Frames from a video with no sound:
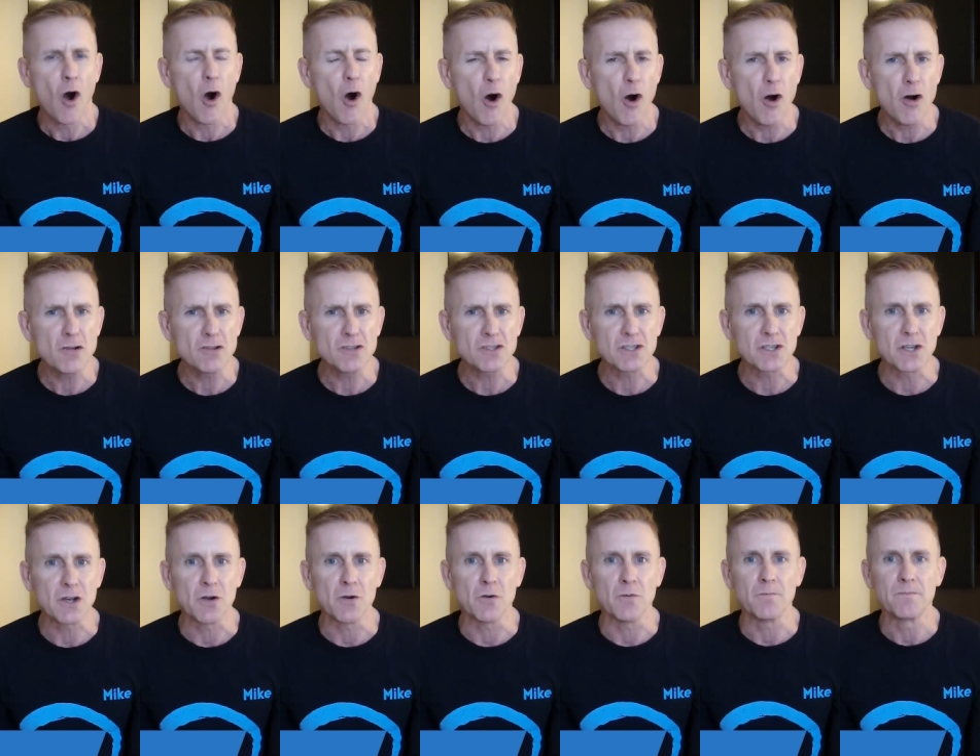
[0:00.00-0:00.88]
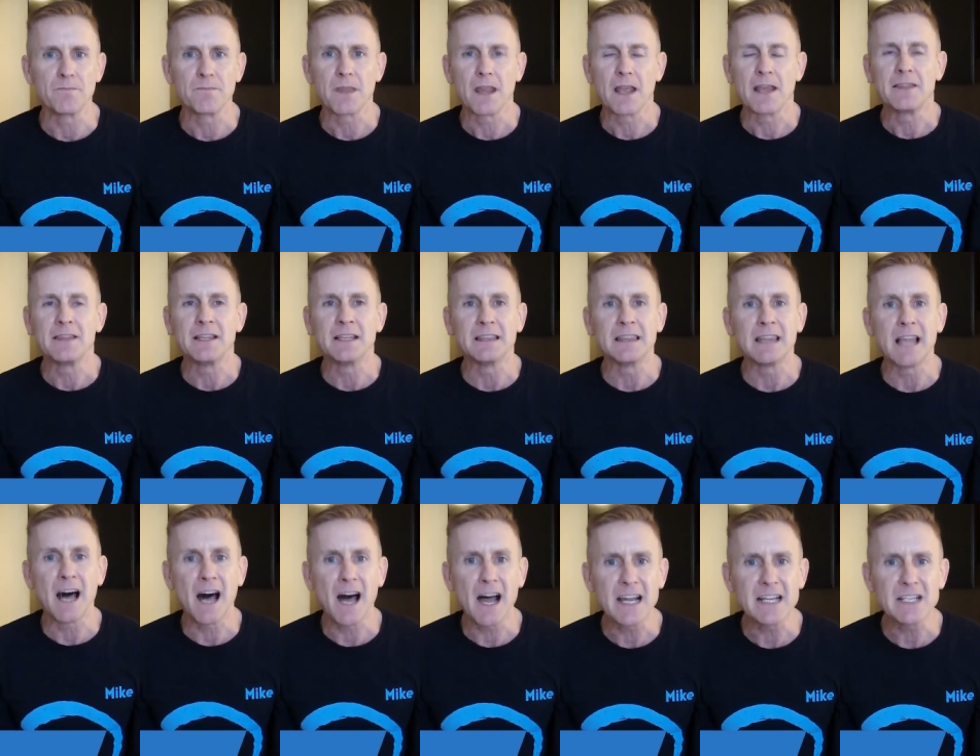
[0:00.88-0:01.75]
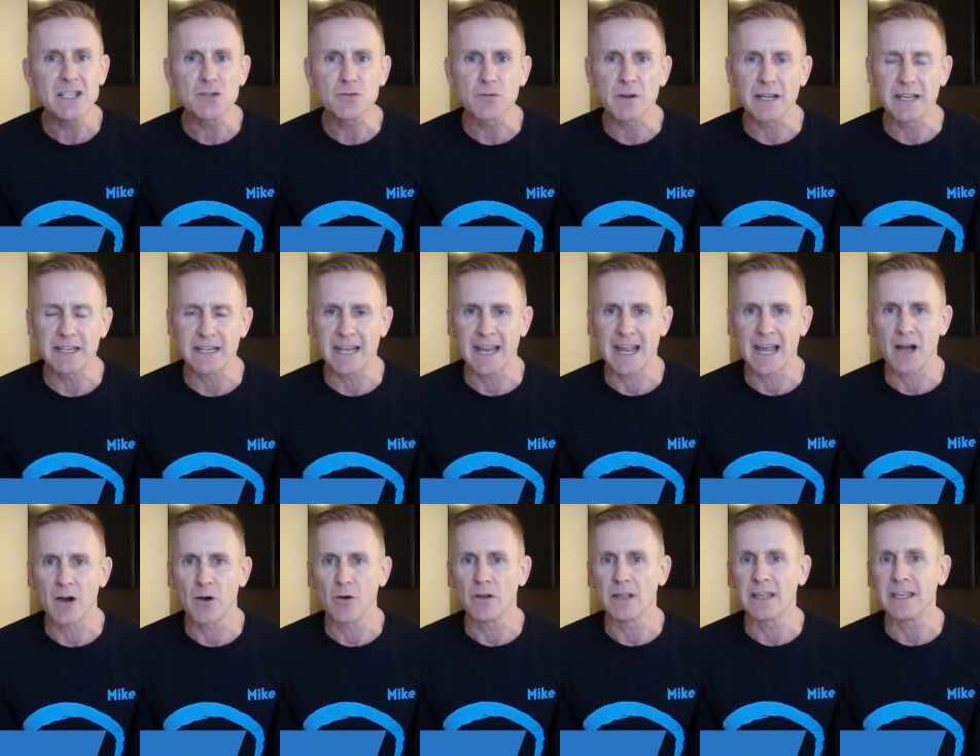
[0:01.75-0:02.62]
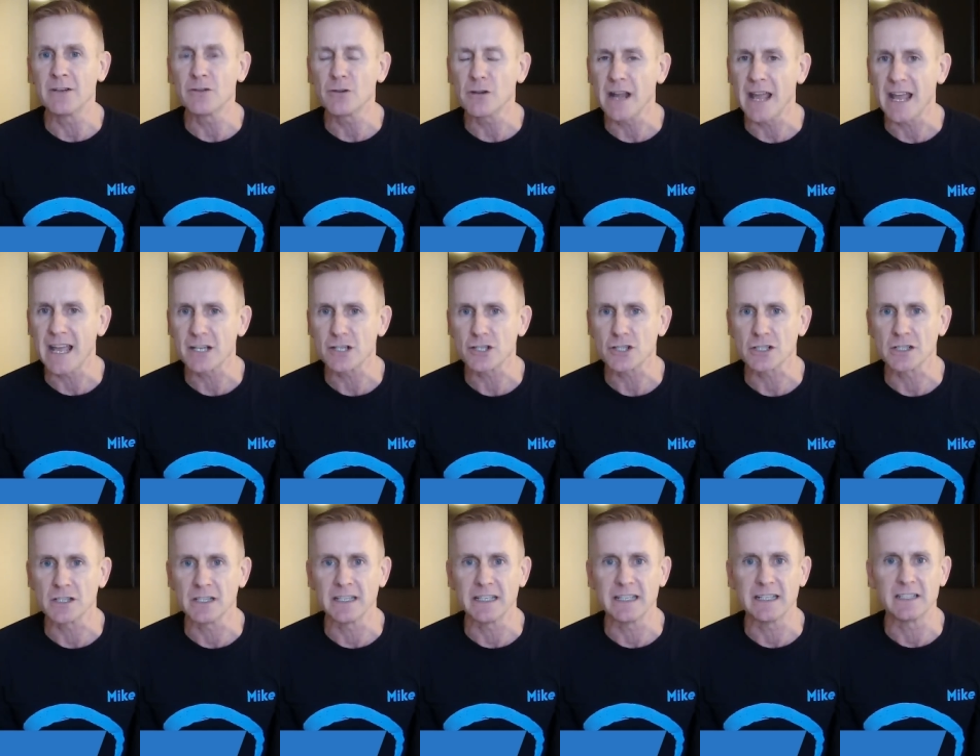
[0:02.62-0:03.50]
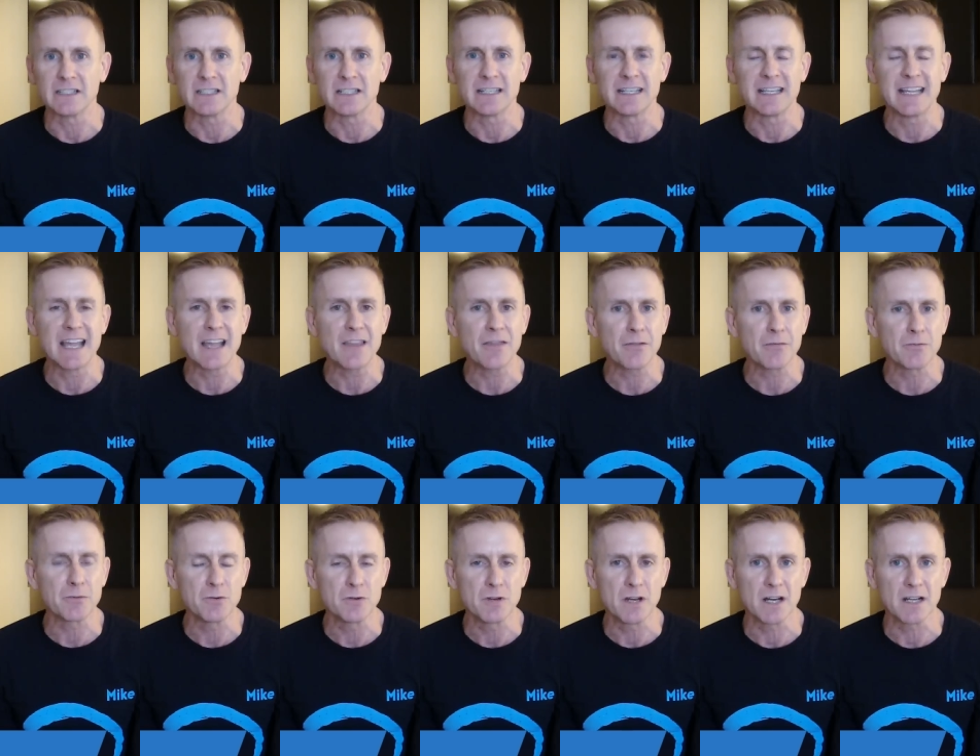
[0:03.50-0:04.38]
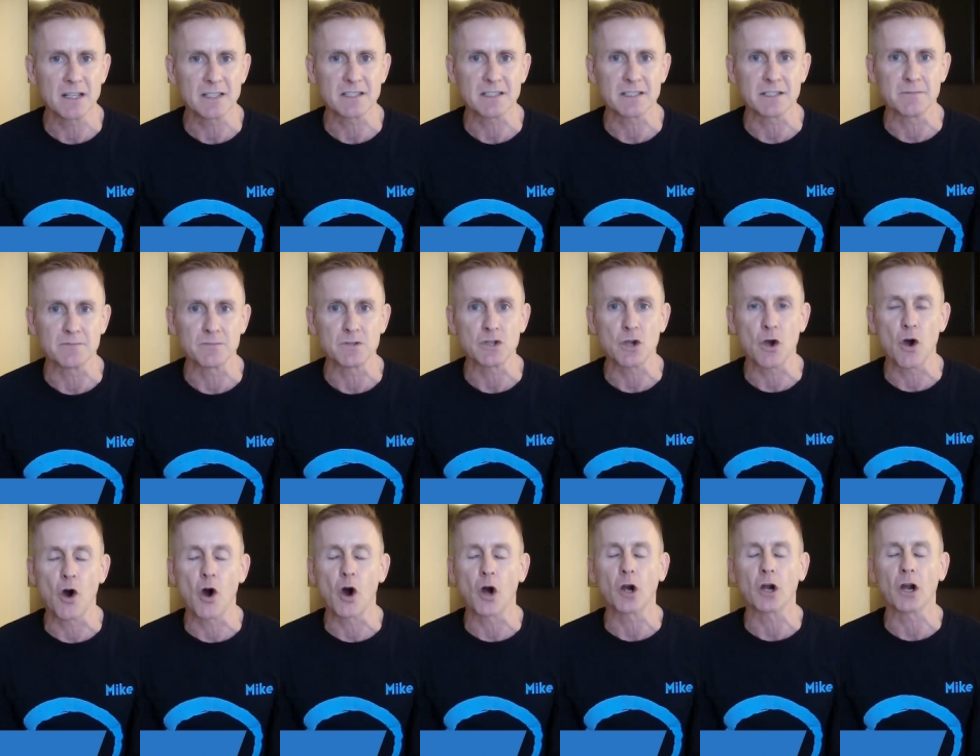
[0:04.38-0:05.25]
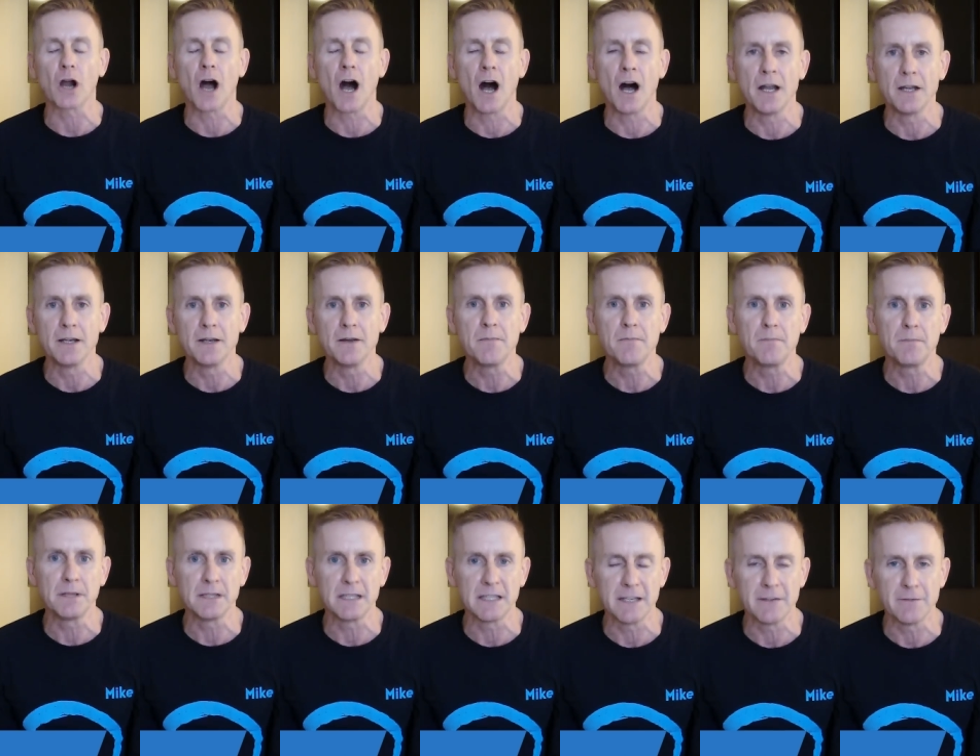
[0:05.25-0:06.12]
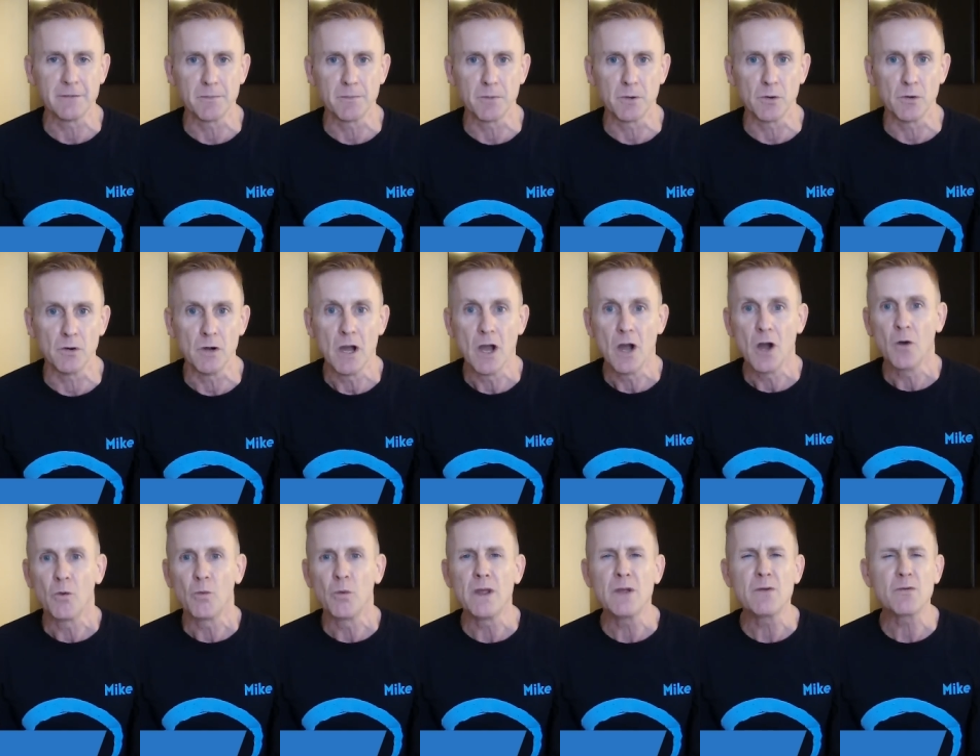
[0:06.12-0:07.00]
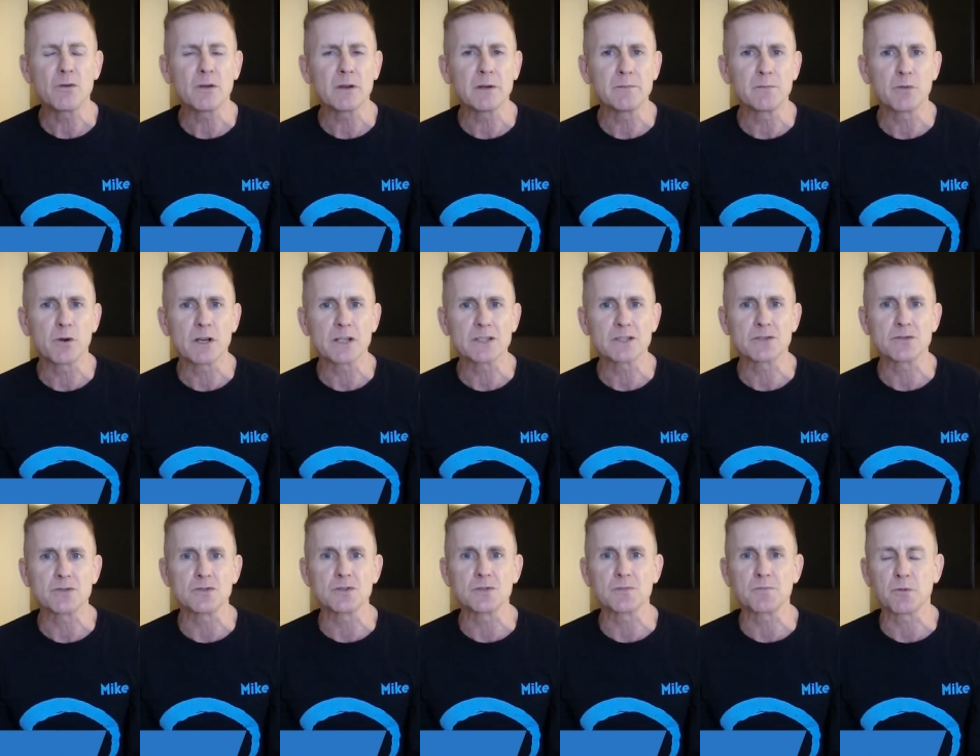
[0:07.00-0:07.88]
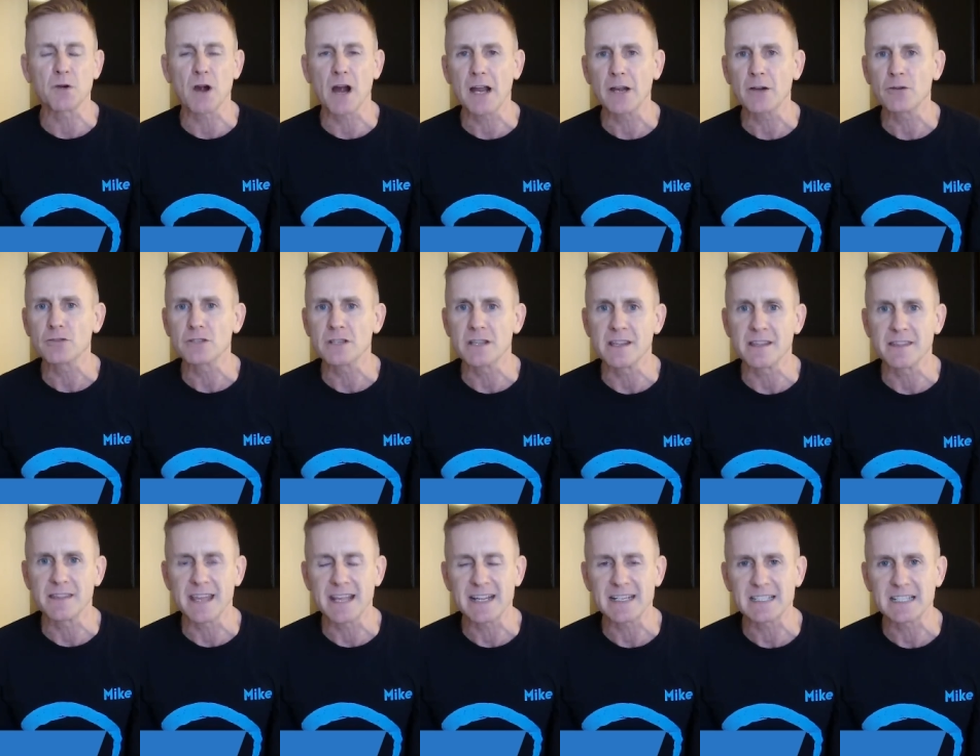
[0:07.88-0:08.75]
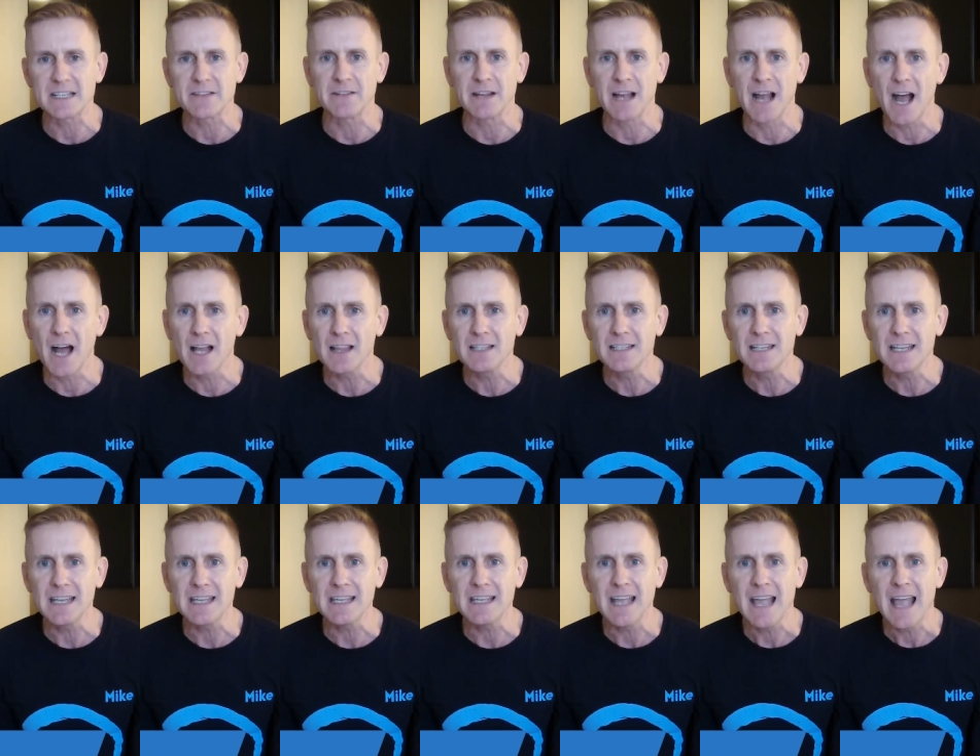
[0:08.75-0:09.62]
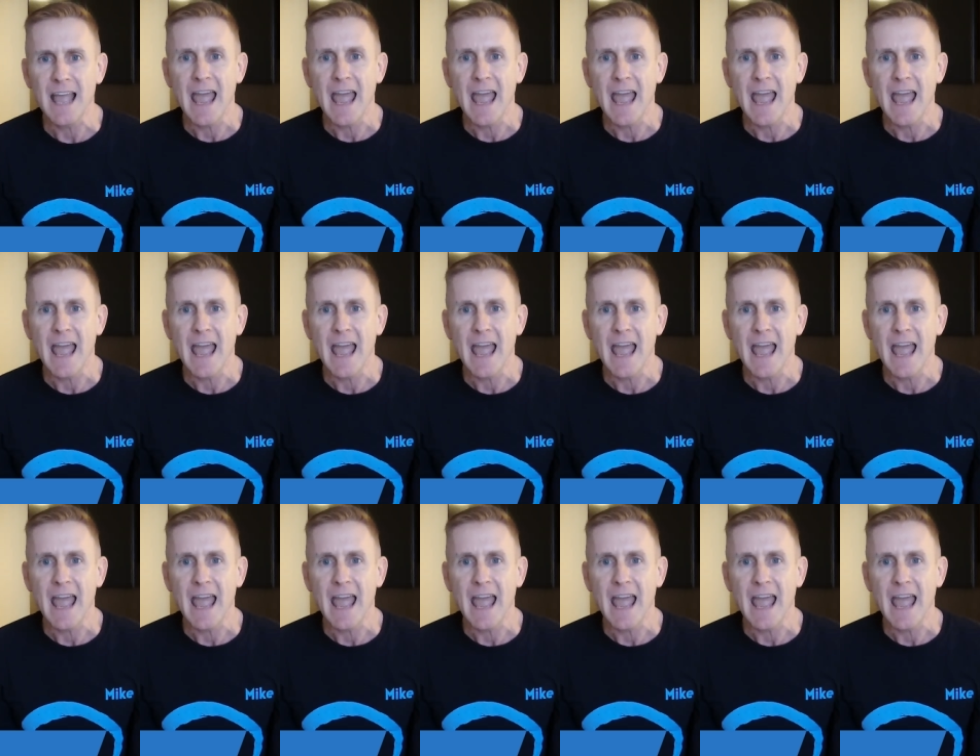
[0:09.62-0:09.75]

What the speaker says: Also, the lines right now internationally to get through customs are unbelievable. We were in Brussels prior to the Thanksgiving holiday,